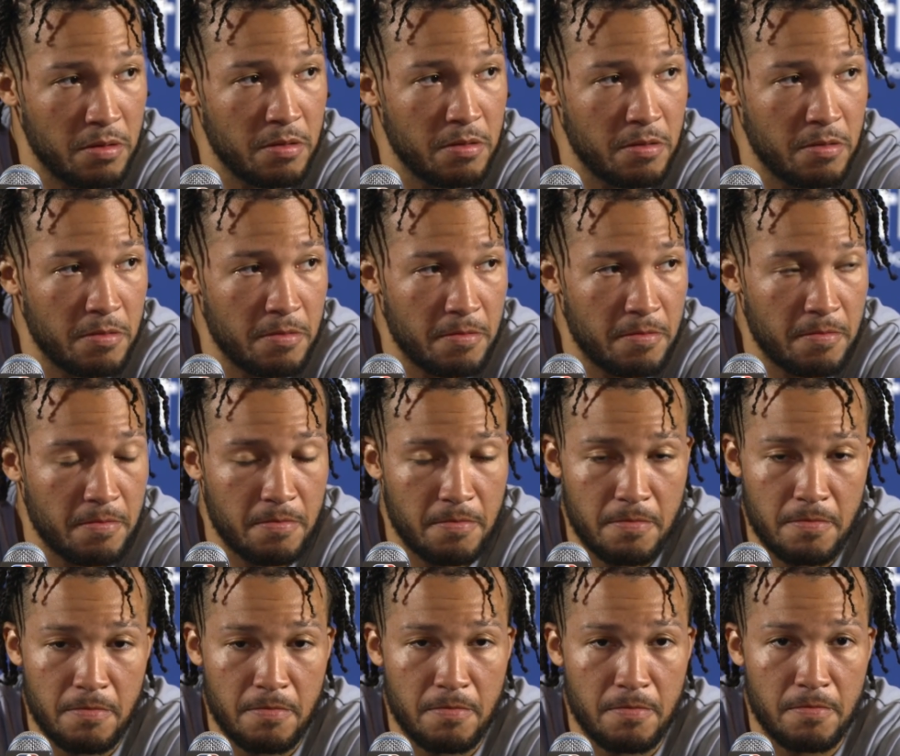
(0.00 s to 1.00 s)

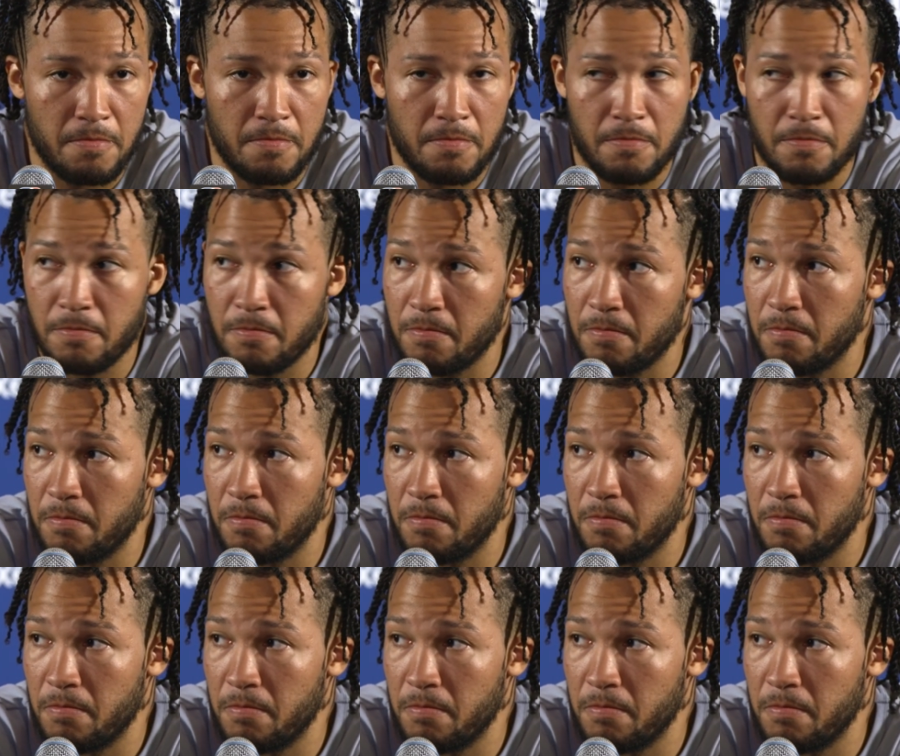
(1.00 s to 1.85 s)
Nothing is said.